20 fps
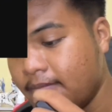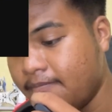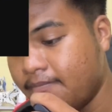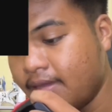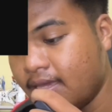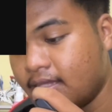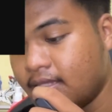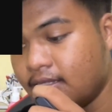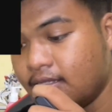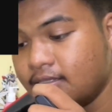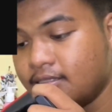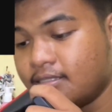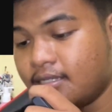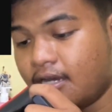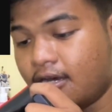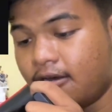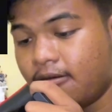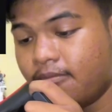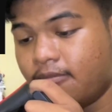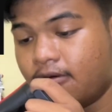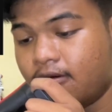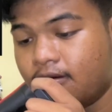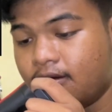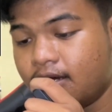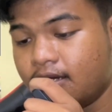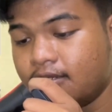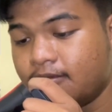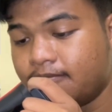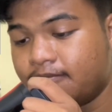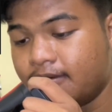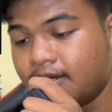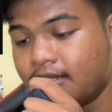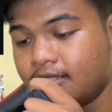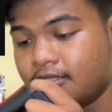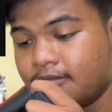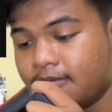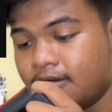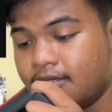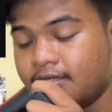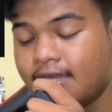battles are more
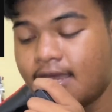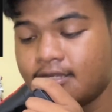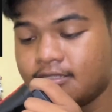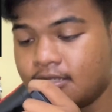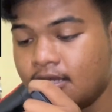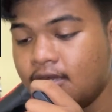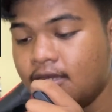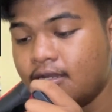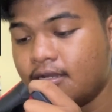unpredictable, yes,